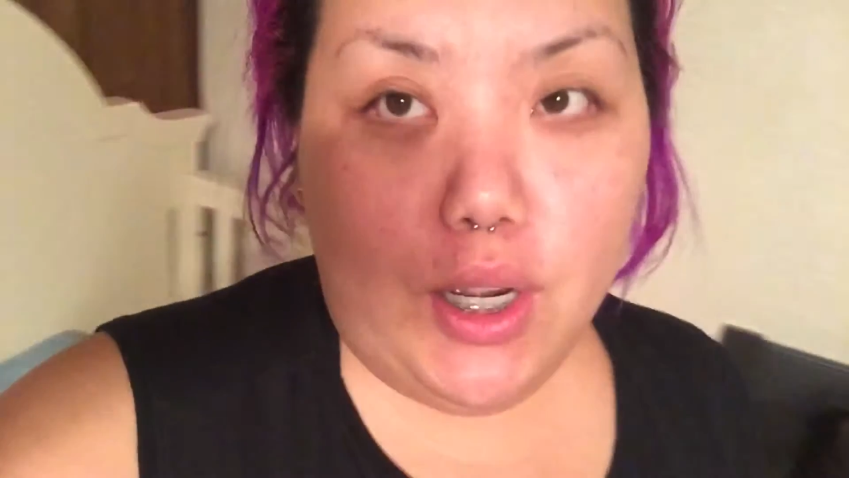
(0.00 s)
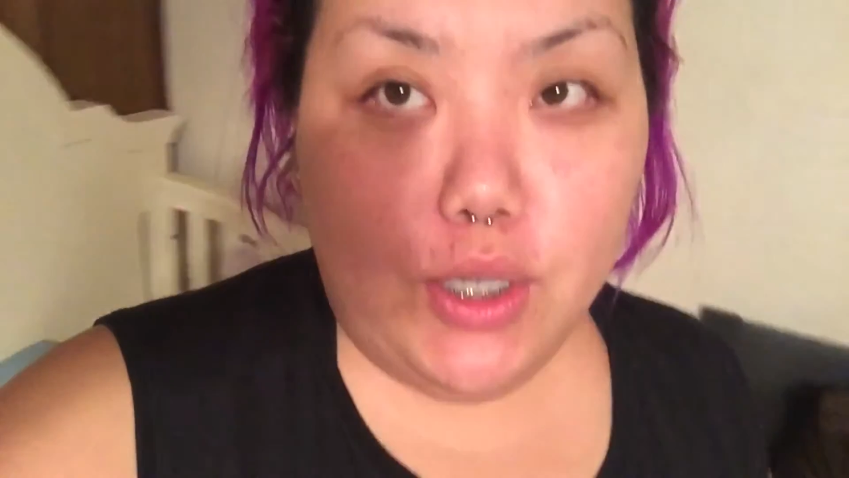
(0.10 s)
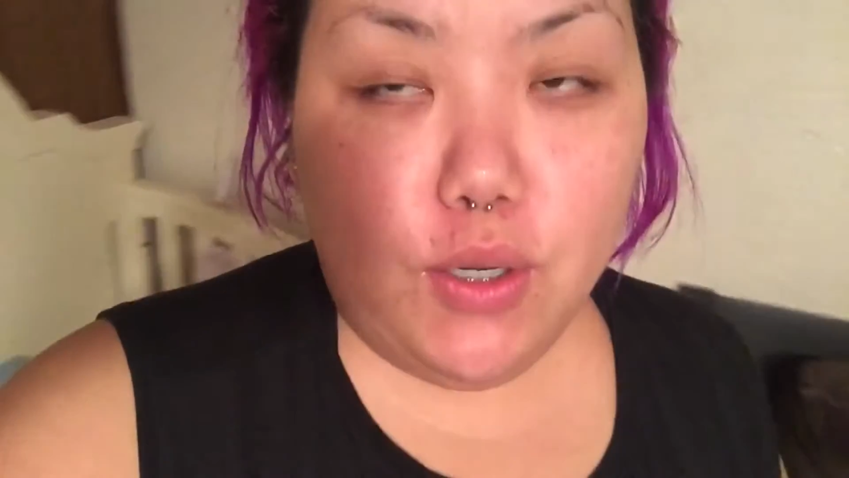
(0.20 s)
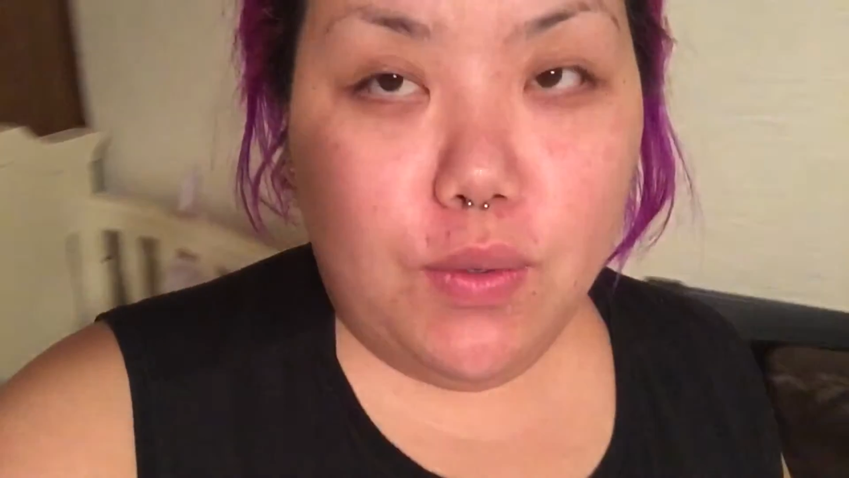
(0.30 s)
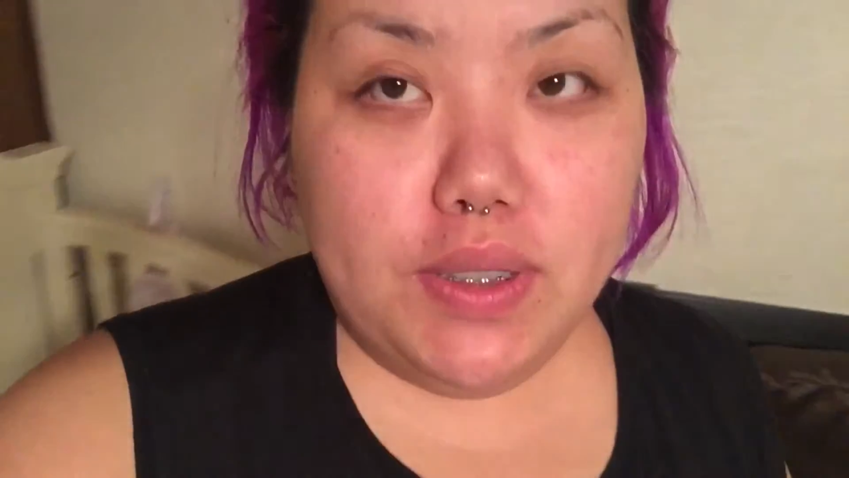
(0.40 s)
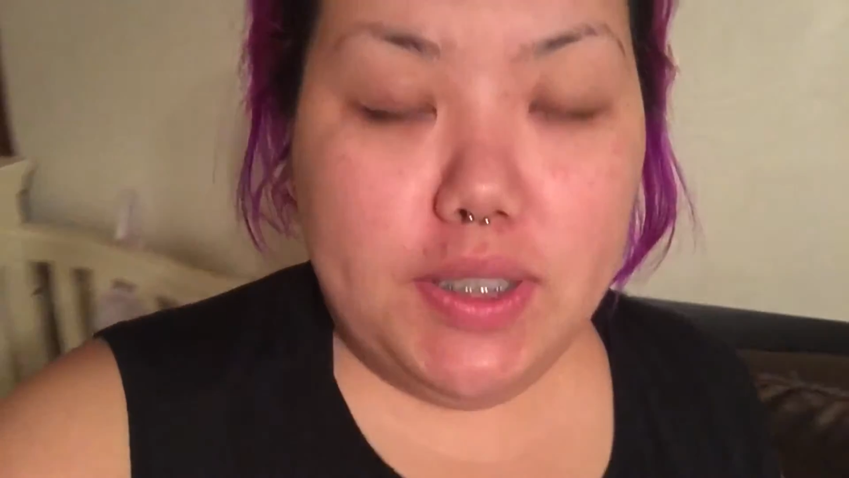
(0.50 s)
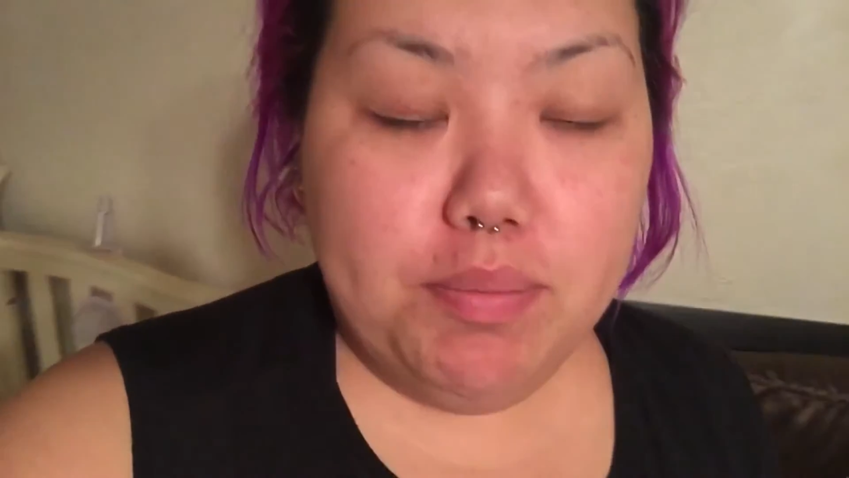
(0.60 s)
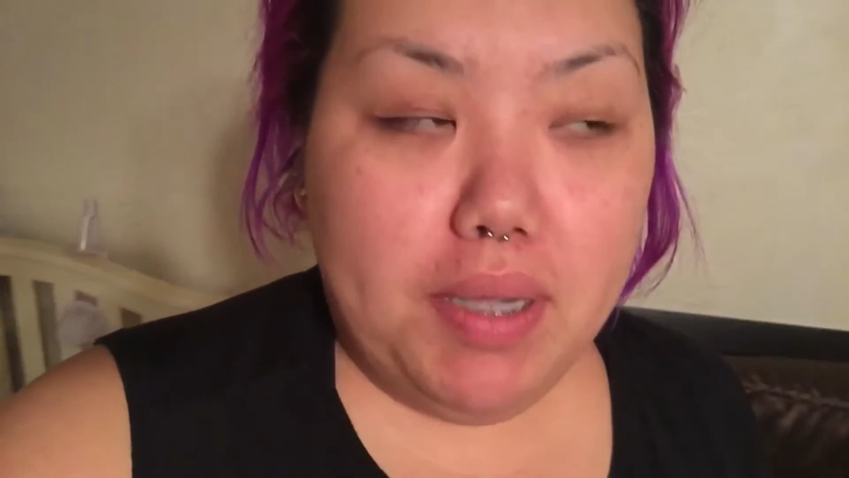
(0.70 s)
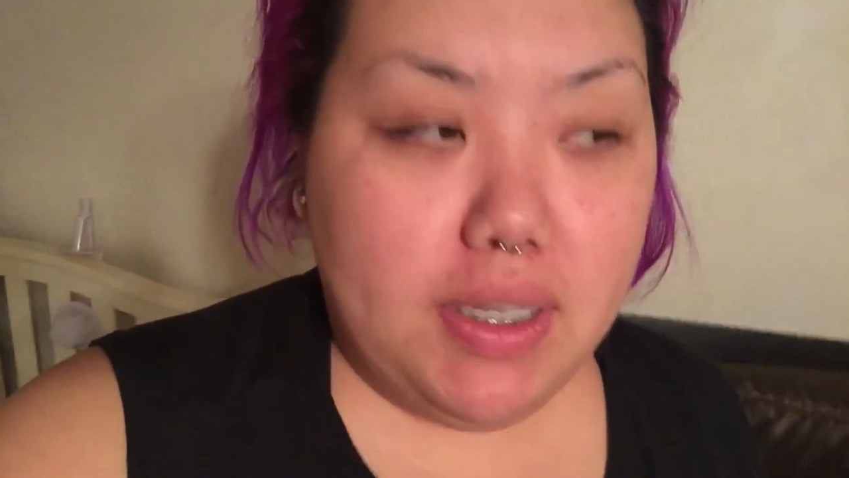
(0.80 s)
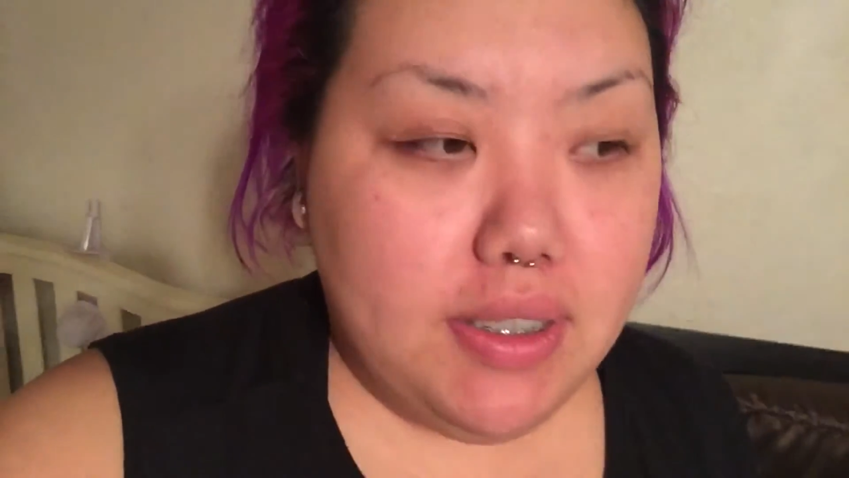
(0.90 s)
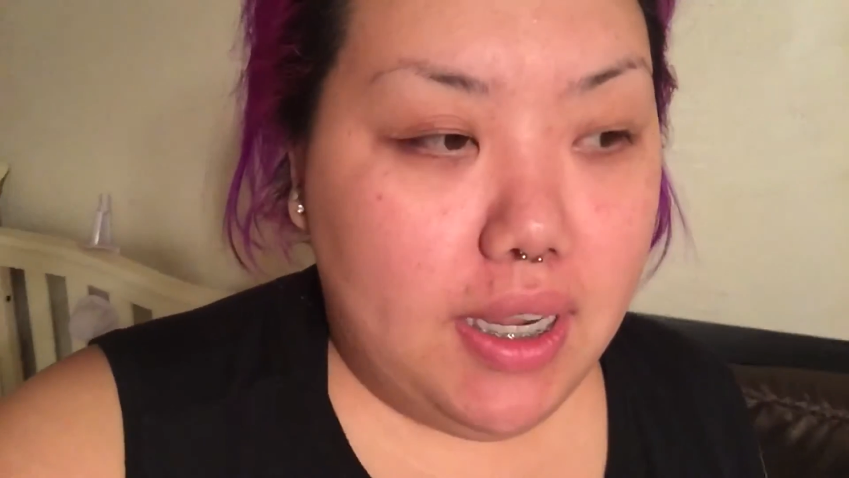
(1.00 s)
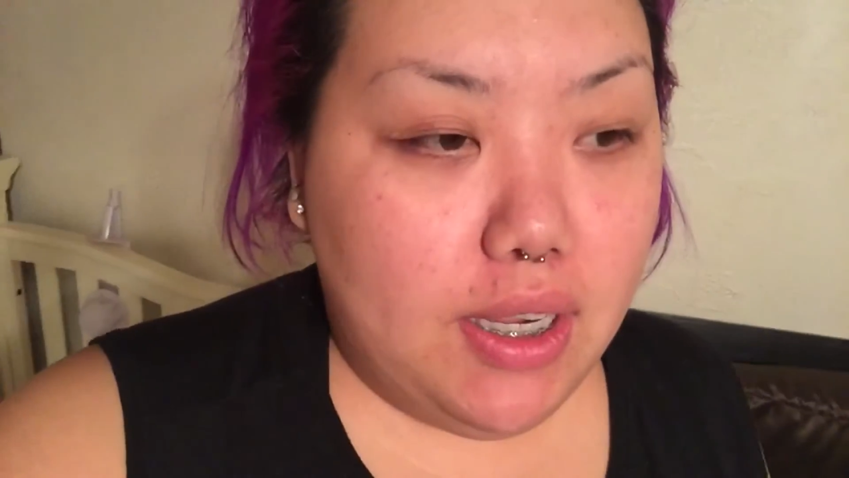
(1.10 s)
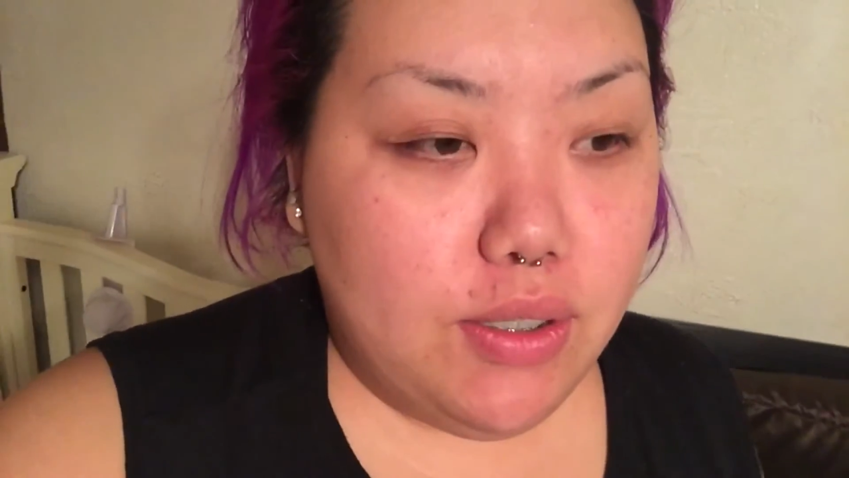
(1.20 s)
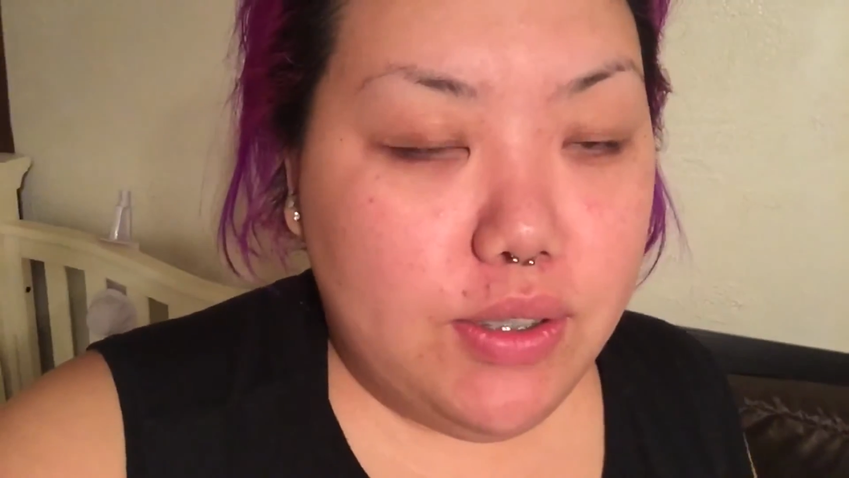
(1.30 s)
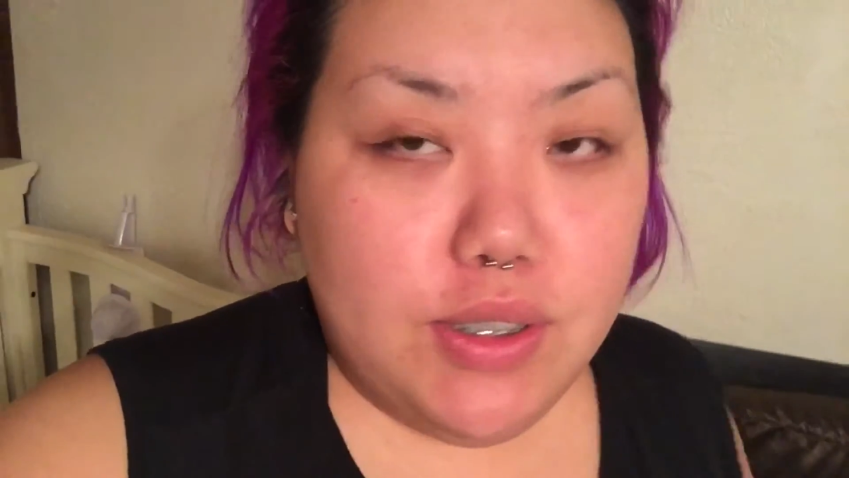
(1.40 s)
are going to bed
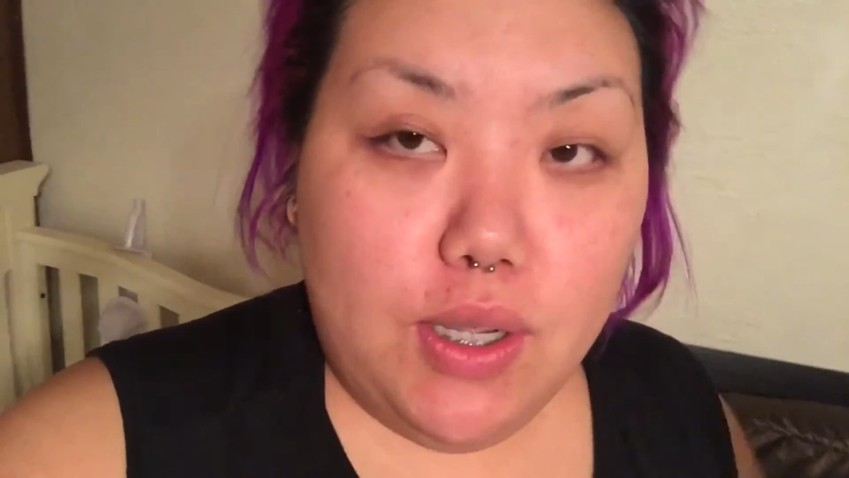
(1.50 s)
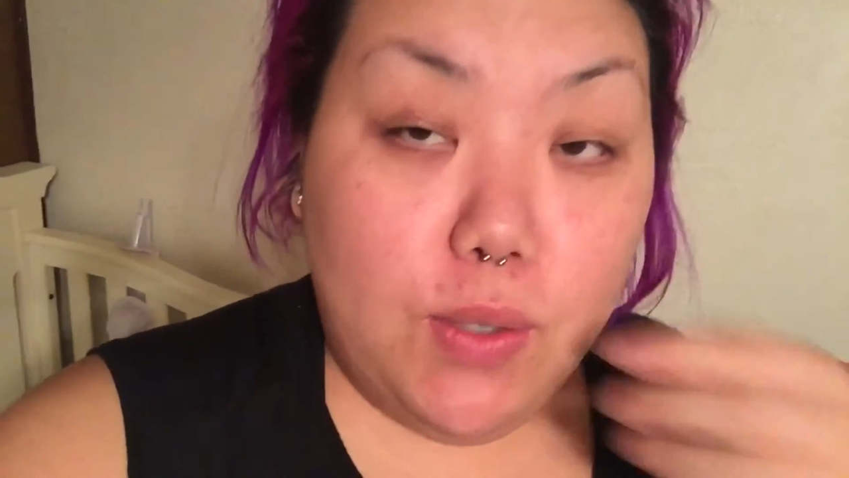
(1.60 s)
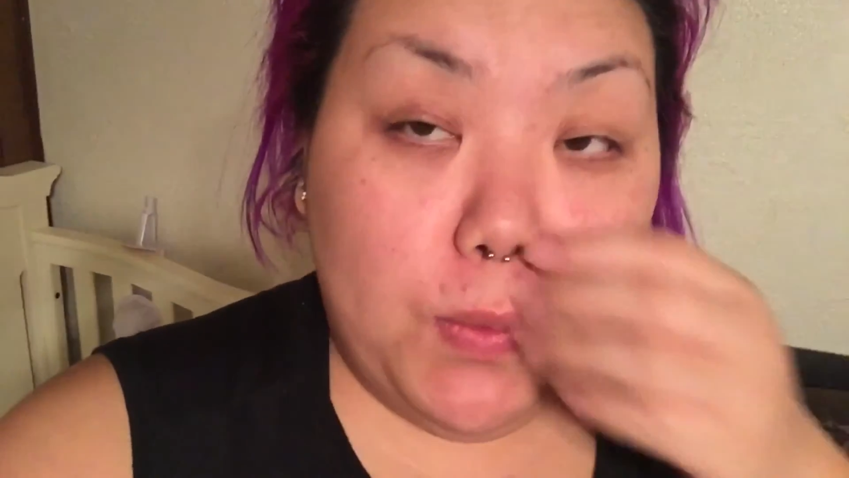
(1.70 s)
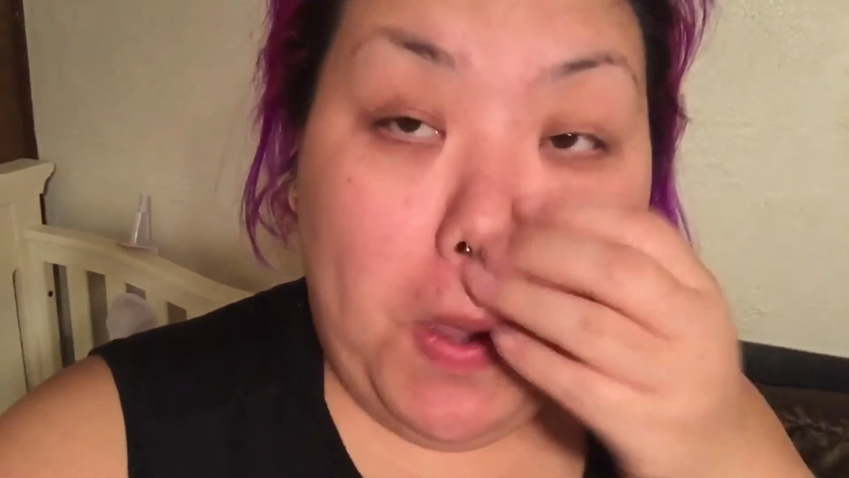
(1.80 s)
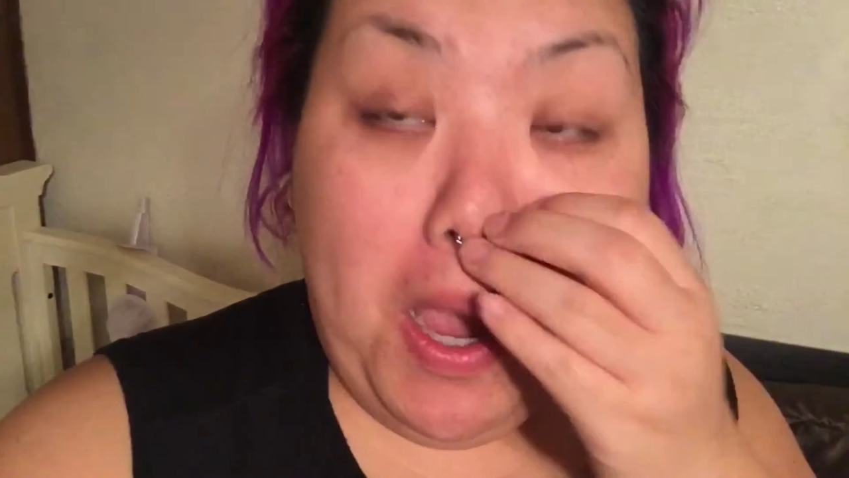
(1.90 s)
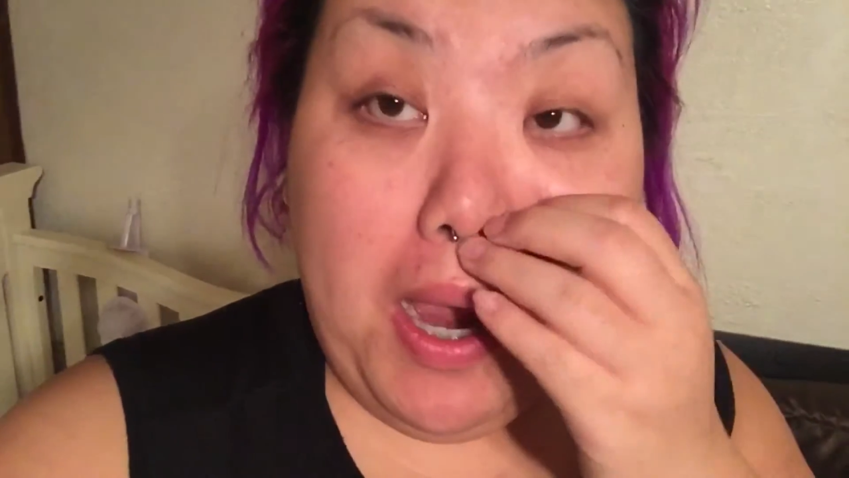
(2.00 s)
now, so